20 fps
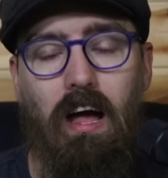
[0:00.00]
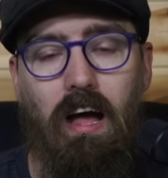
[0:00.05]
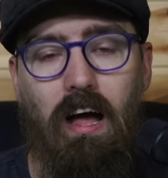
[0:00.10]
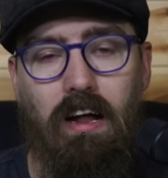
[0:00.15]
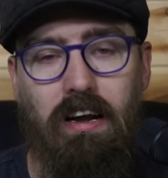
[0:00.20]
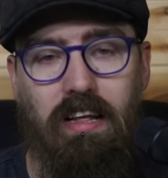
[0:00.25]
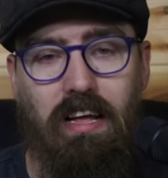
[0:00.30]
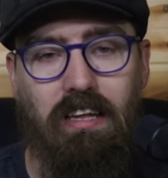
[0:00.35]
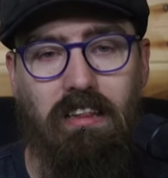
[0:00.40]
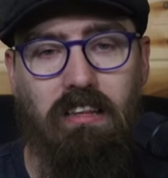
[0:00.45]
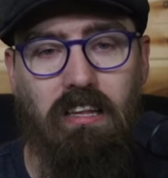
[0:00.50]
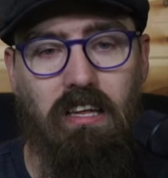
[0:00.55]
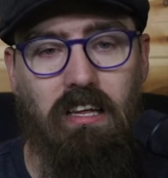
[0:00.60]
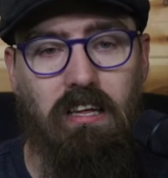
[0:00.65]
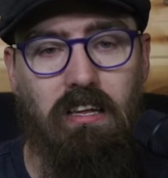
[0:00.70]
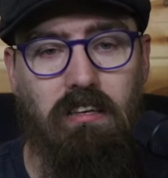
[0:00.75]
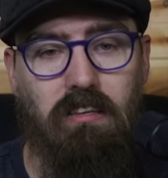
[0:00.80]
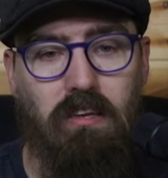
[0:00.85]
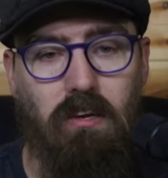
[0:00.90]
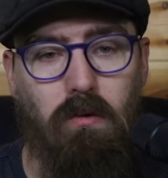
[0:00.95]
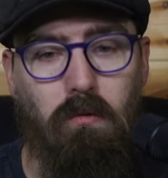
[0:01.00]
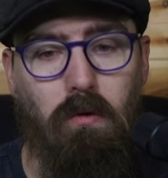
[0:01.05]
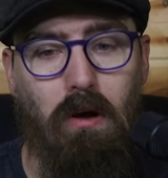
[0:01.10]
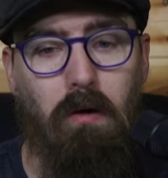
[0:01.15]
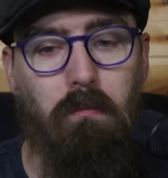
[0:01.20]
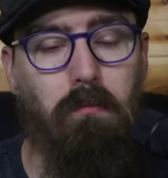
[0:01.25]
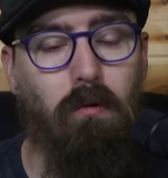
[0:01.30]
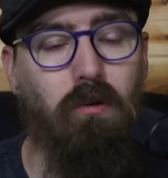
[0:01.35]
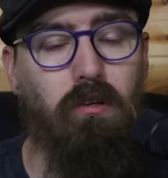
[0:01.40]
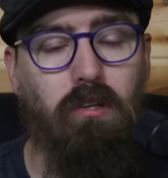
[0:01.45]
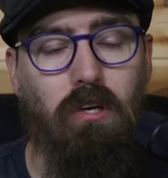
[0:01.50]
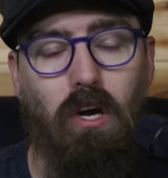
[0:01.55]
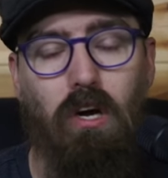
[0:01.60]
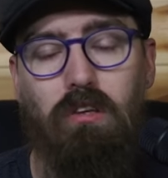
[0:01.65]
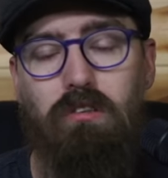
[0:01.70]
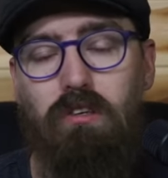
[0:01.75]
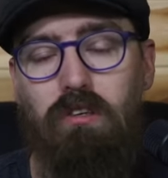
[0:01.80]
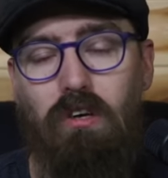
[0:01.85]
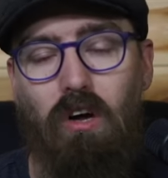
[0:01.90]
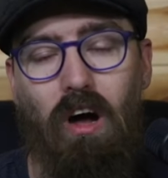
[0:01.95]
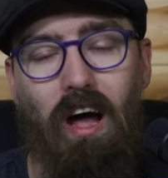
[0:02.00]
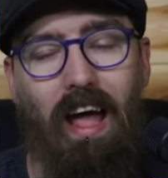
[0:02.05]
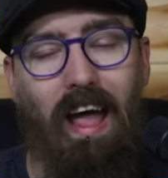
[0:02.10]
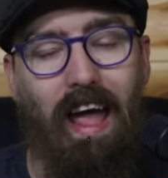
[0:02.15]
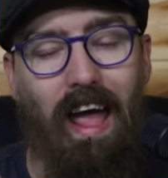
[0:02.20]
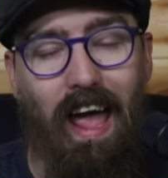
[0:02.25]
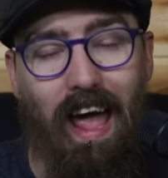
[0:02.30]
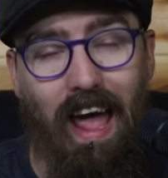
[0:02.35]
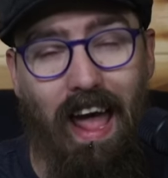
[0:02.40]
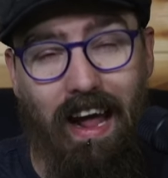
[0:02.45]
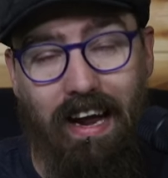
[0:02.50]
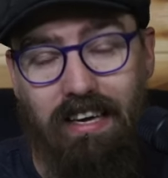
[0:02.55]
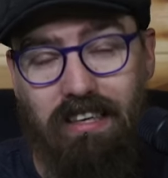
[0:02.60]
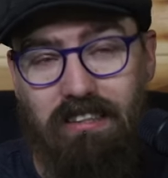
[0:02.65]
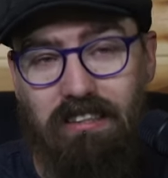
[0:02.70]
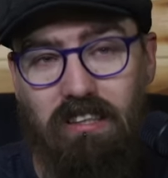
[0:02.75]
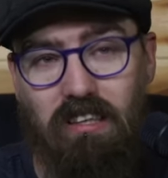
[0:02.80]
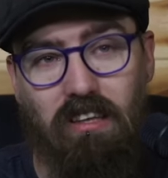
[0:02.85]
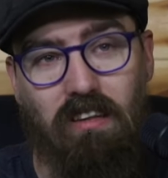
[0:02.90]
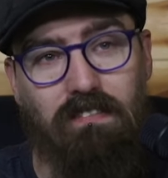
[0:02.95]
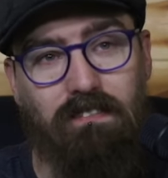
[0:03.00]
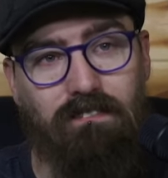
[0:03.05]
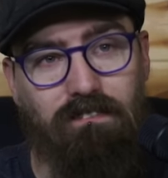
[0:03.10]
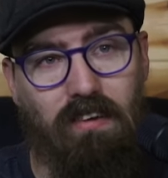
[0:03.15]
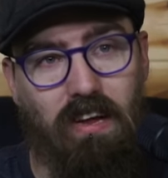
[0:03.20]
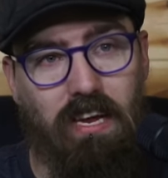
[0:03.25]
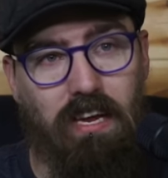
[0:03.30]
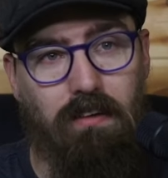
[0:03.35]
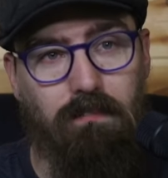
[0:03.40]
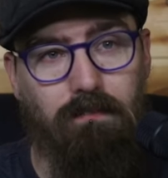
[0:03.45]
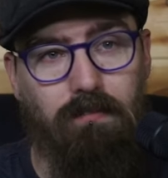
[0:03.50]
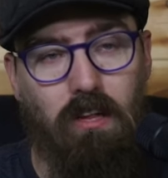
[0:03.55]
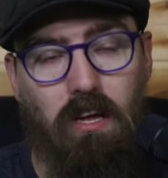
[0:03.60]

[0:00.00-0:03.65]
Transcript: and he had to do well, but Charles had got excellent feet.